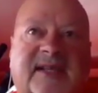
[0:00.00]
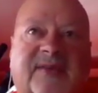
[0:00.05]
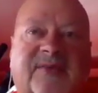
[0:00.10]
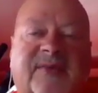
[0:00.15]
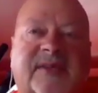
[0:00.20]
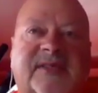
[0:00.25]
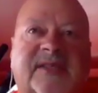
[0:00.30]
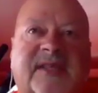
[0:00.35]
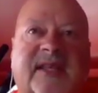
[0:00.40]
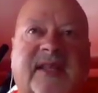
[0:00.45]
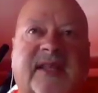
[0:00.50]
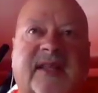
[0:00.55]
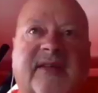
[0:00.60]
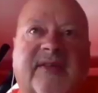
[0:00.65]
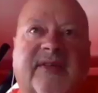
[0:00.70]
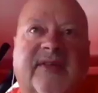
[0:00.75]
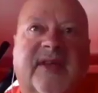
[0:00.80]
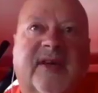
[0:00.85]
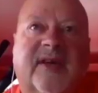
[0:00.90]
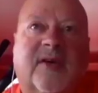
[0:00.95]
And we see
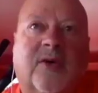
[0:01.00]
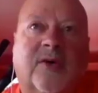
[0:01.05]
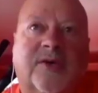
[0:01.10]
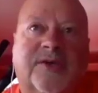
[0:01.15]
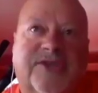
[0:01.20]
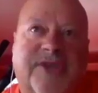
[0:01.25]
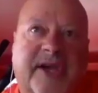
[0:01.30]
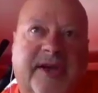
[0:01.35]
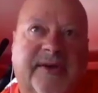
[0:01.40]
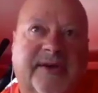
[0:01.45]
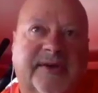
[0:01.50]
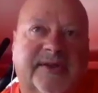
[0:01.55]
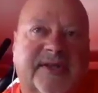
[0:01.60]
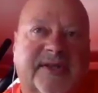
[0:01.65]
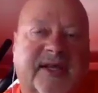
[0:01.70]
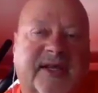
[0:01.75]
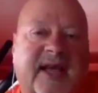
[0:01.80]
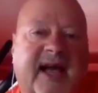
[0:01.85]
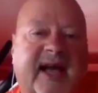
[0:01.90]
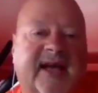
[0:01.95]
the concheros,
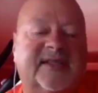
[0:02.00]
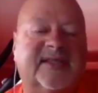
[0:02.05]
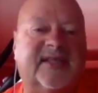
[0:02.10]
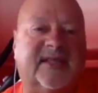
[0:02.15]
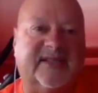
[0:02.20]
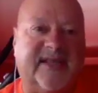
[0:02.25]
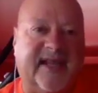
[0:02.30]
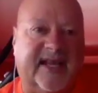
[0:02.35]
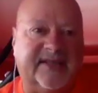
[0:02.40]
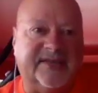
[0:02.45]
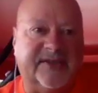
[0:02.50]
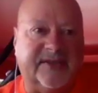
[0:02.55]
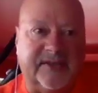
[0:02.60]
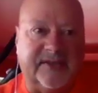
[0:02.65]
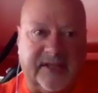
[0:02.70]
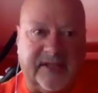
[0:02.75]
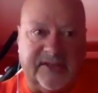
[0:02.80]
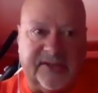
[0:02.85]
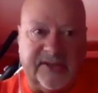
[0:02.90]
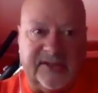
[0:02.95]
the Aztec dancers
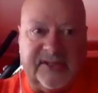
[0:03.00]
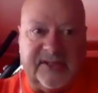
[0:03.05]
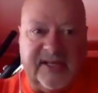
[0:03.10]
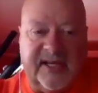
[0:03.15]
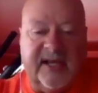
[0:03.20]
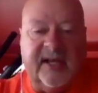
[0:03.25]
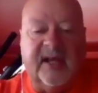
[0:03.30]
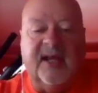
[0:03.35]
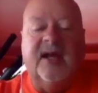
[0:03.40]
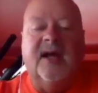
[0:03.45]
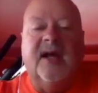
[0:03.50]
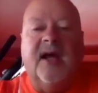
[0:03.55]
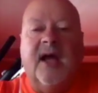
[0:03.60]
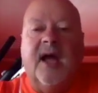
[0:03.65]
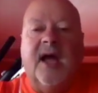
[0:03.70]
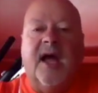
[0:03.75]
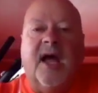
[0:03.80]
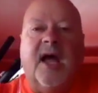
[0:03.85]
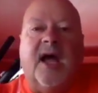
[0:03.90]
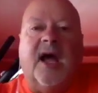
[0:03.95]
that you see
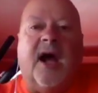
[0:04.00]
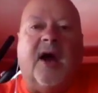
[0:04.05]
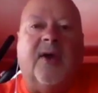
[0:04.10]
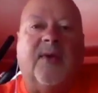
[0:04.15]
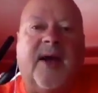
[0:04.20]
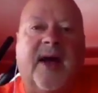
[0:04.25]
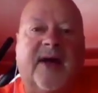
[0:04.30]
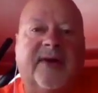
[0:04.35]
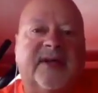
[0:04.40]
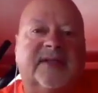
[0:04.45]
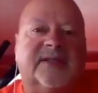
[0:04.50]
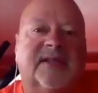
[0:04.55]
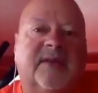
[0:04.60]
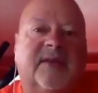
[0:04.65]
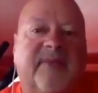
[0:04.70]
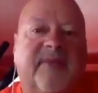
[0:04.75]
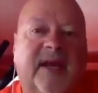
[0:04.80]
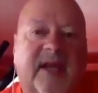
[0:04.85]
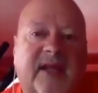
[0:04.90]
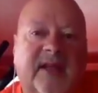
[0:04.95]
around us in
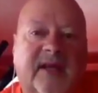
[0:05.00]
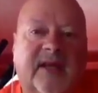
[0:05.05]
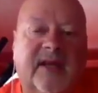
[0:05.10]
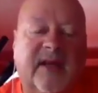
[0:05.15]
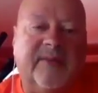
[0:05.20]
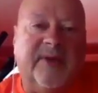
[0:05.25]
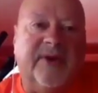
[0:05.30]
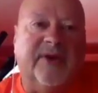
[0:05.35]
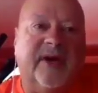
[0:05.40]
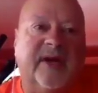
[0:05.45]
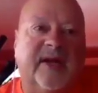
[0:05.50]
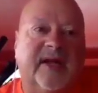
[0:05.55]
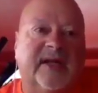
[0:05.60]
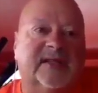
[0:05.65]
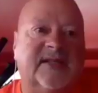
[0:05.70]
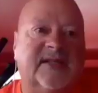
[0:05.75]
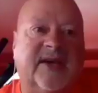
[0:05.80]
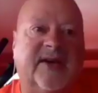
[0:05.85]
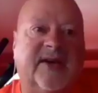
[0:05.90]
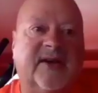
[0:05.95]
many of the
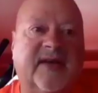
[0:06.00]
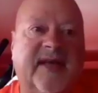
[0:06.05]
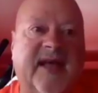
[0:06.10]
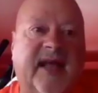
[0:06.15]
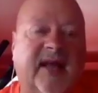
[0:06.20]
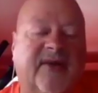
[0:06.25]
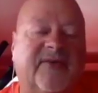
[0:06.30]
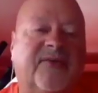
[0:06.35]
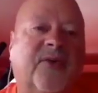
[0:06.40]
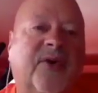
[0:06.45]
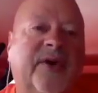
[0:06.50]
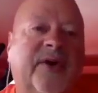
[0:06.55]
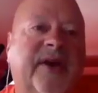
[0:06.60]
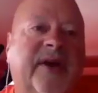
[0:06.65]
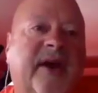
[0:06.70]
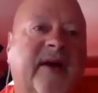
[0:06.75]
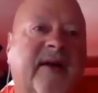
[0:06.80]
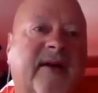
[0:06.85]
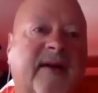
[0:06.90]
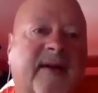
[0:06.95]
communities here in California